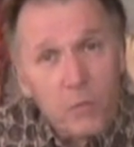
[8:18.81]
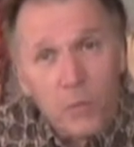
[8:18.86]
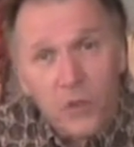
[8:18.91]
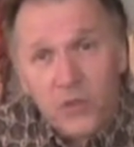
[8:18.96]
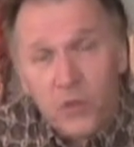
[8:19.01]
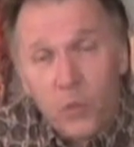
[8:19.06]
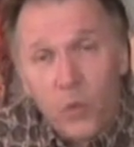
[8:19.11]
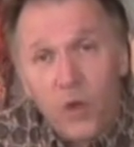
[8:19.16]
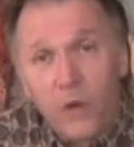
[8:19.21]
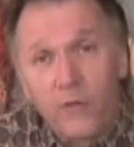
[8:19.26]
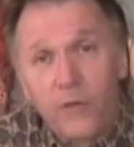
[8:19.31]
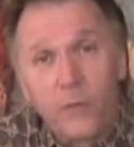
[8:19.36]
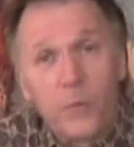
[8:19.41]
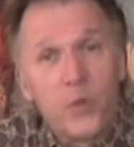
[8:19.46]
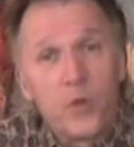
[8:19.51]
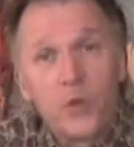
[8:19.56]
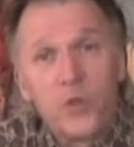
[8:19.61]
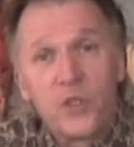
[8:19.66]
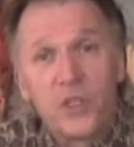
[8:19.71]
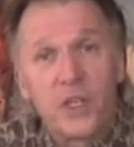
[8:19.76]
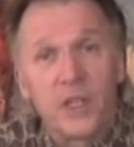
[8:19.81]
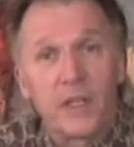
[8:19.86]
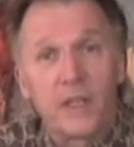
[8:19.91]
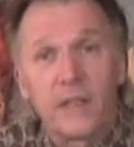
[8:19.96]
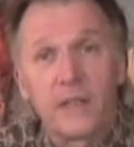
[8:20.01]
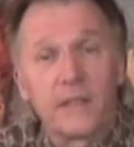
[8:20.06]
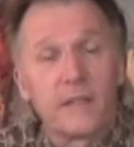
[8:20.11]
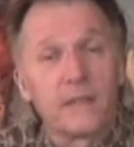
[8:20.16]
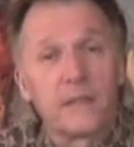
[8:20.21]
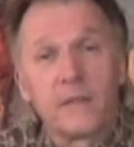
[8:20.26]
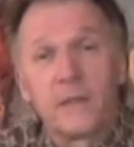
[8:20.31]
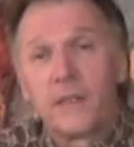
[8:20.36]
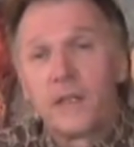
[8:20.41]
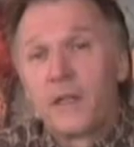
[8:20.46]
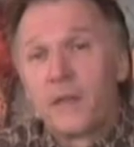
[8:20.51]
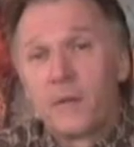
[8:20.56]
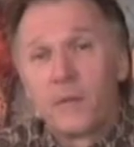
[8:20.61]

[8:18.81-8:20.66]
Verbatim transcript: most wonderful music and